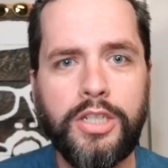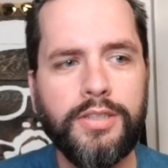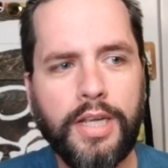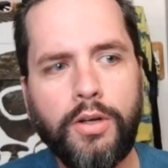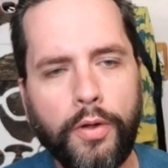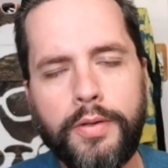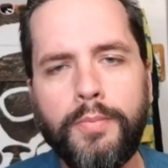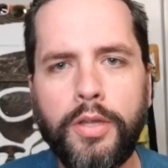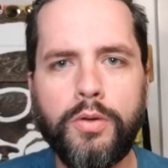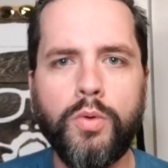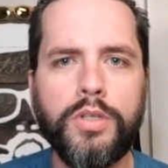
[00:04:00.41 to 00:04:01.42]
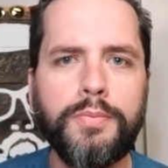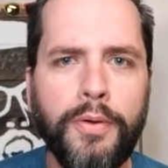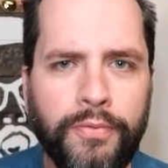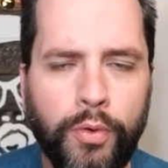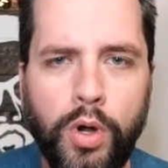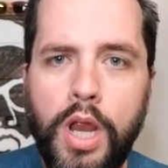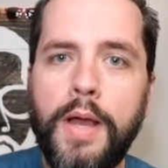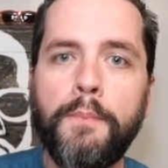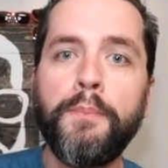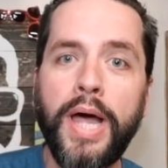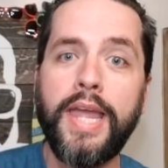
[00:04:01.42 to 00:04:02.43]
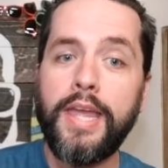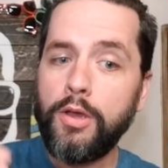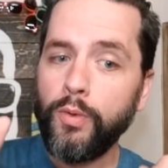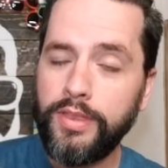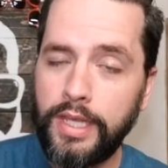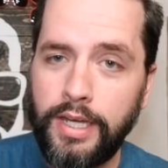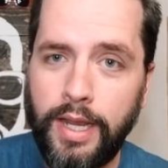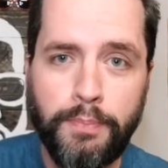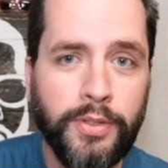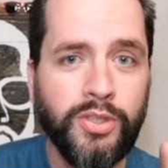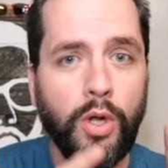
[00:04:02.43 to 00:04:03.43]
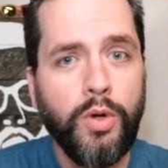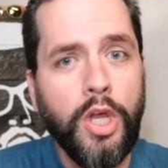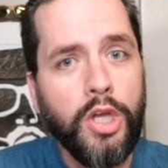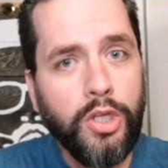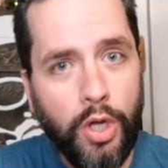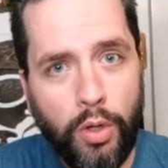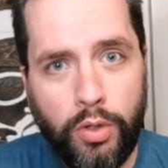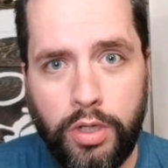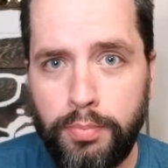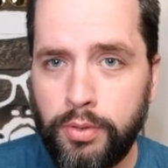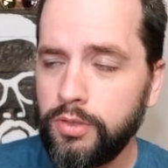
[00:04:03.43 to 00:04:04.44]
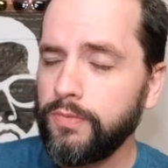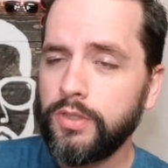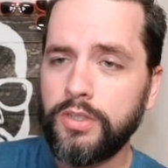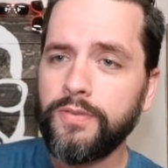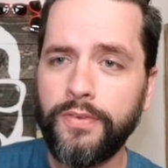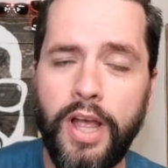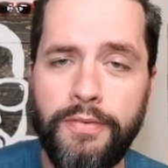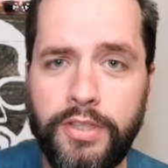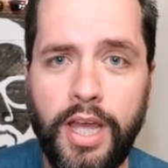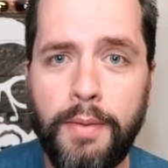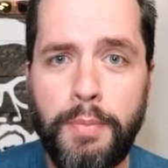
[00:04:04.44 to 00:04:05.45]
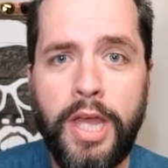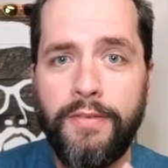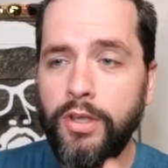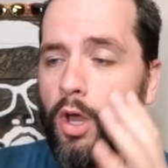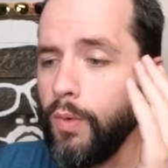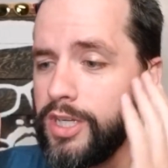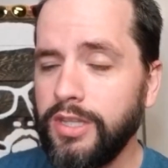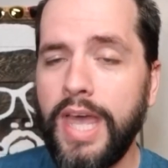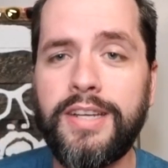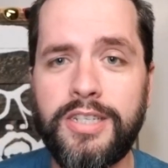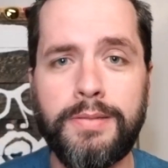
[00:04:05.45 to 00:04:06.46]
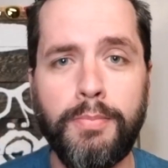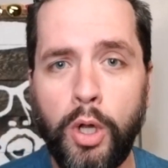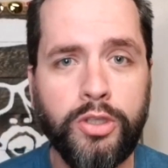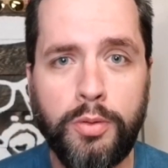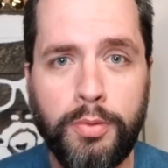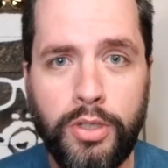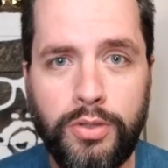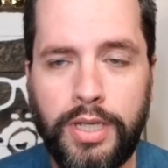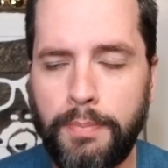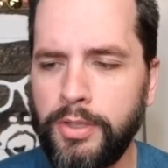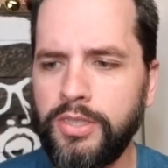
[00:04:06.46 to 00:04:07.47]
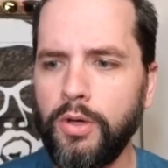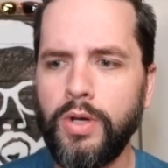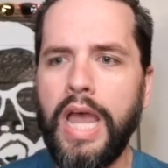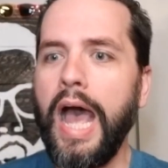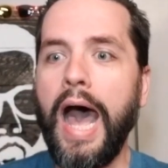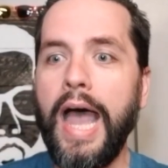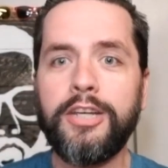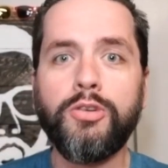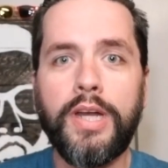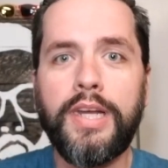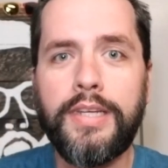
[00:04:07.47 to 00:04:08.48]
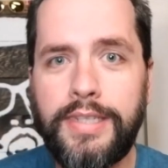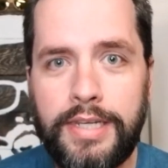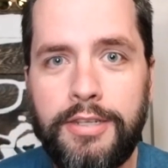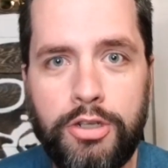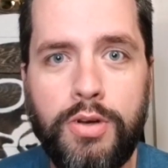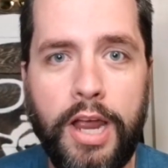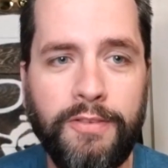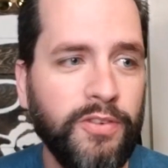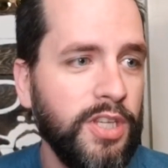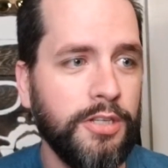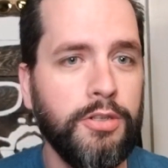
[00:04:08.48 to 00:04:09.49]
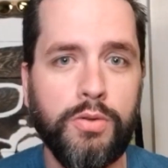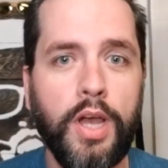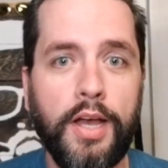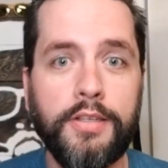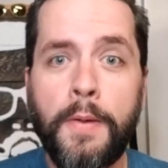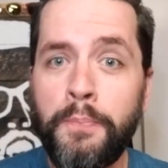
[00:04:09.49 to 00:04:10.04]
just like all them other ones before. But within an episode, YOLO Caboose versus Fluffed Up, if you go watch that Small Tuber News episode, I create a diss track for these two guys.